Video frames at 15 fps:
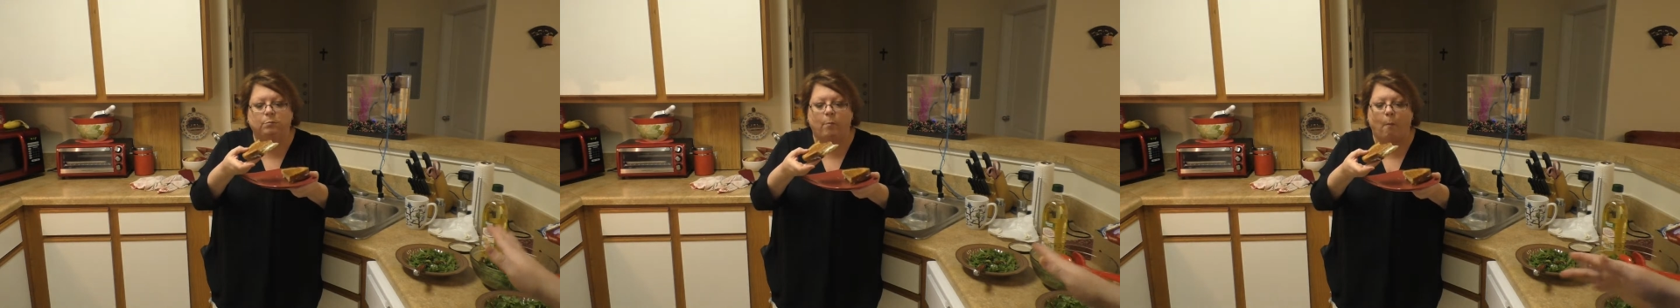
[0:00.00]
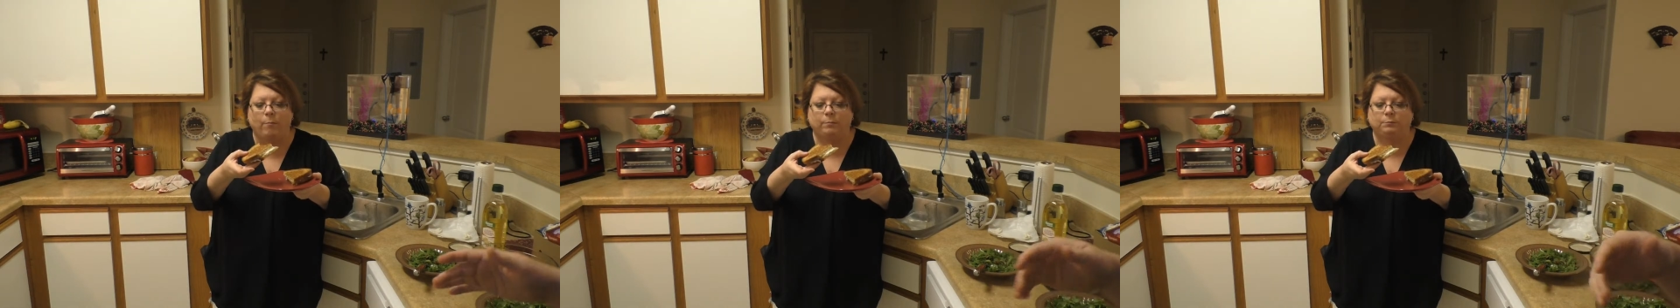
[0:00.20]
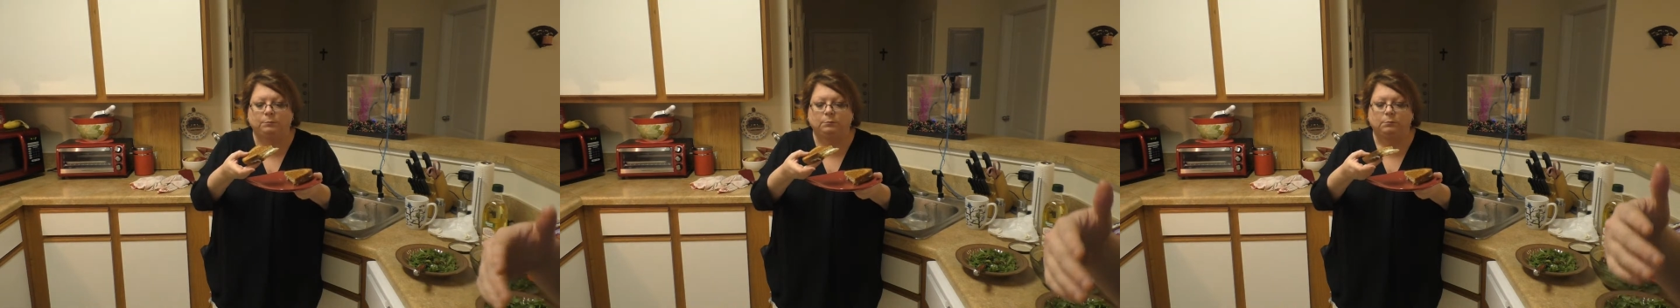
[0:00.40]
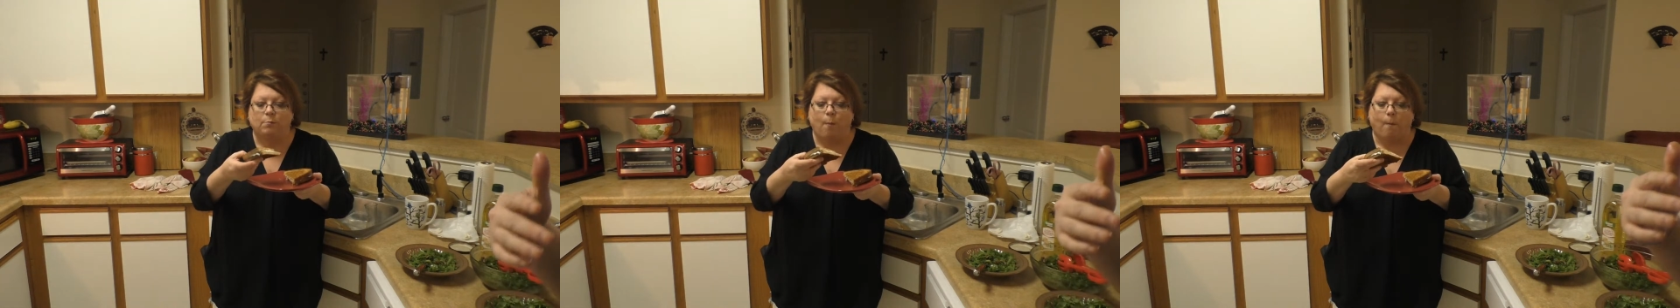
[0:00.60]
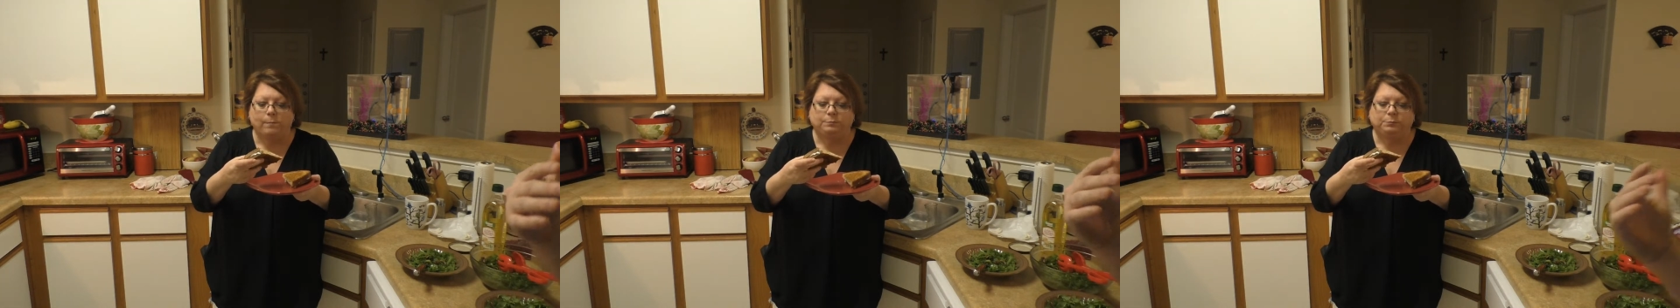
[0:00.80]
I knew it was a
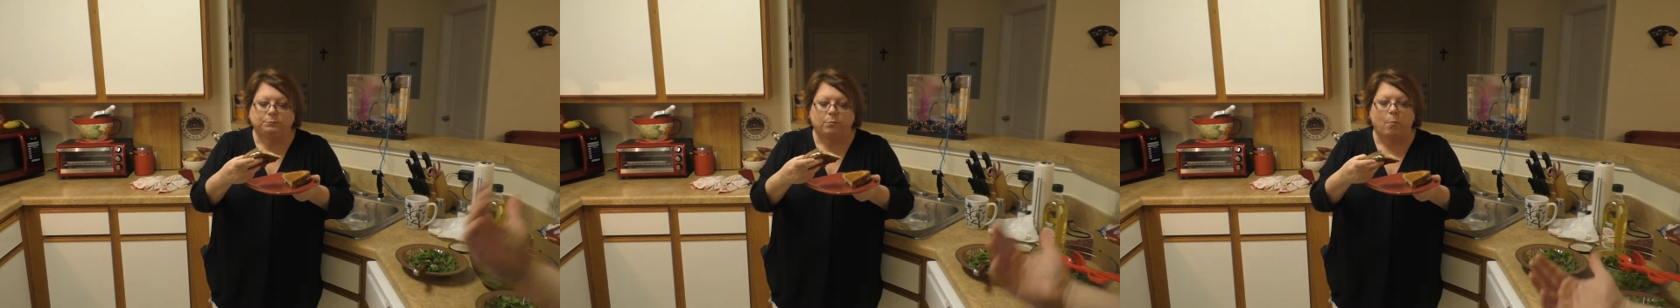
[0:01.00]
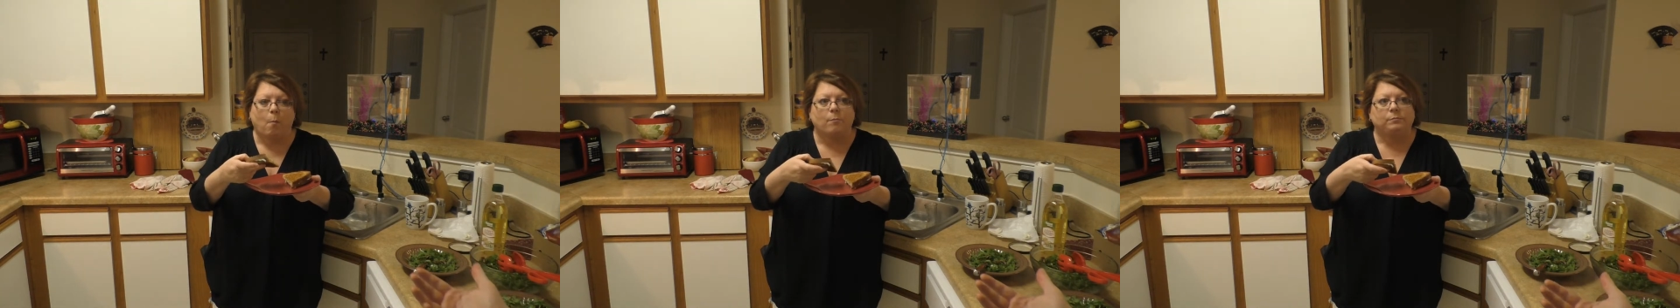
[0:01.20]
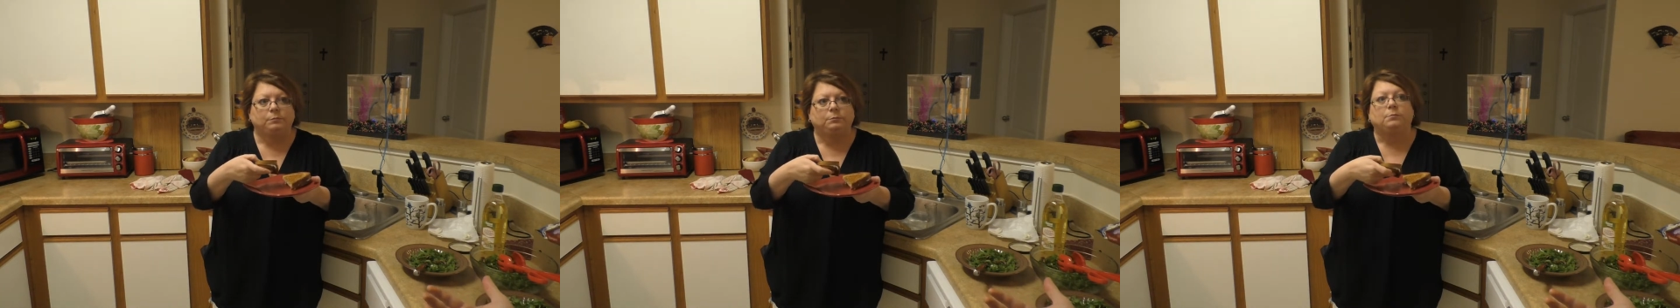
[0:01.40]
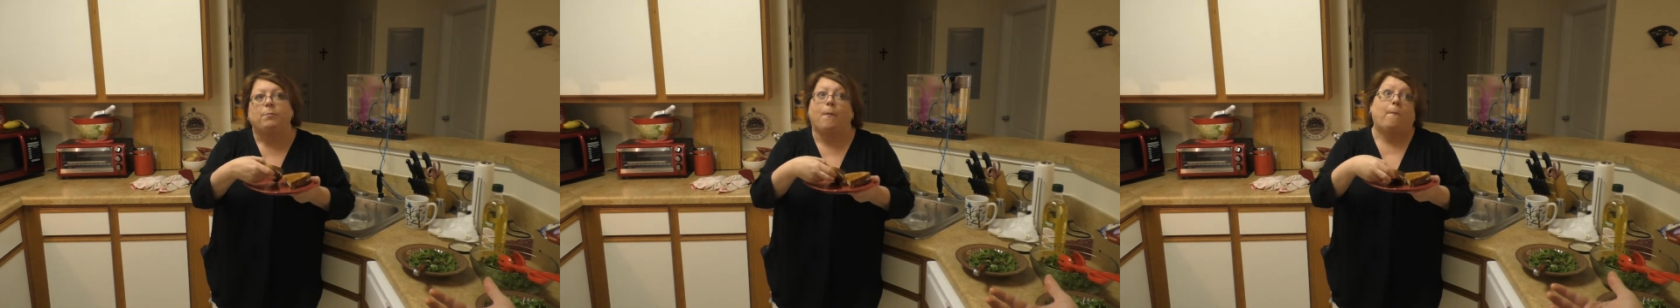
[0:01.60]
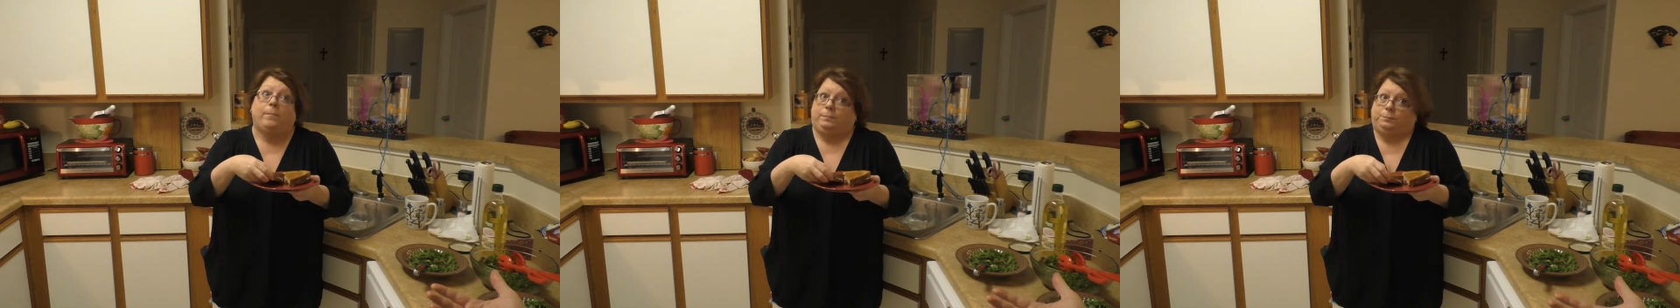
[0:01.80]
cheese when
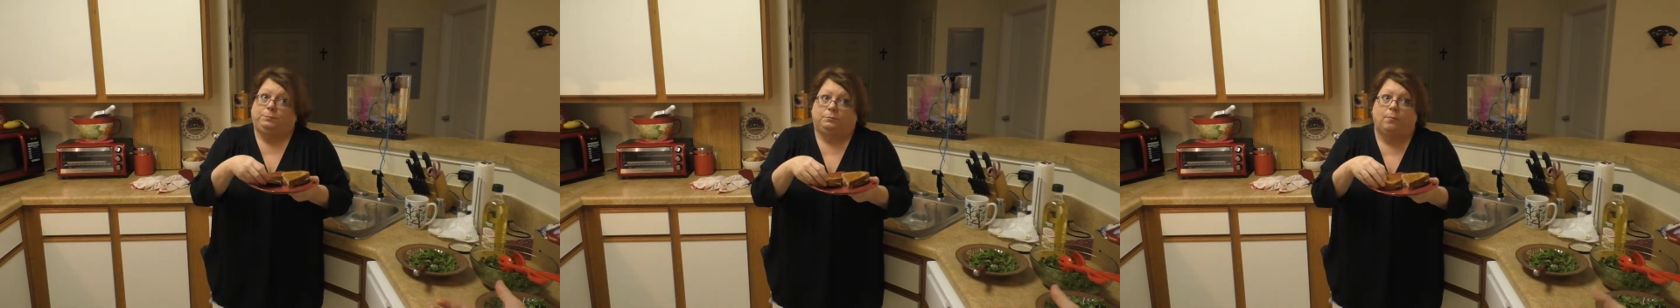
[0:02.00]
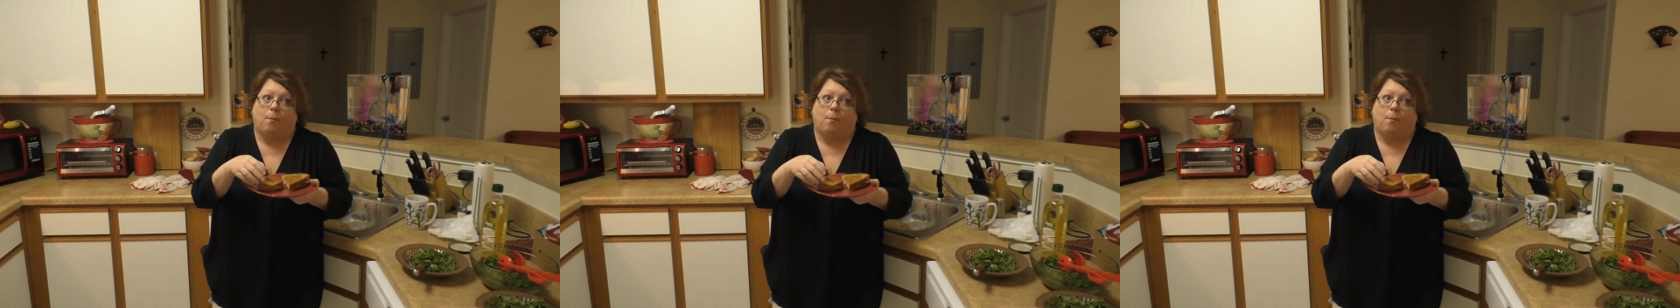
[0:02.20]
you said it,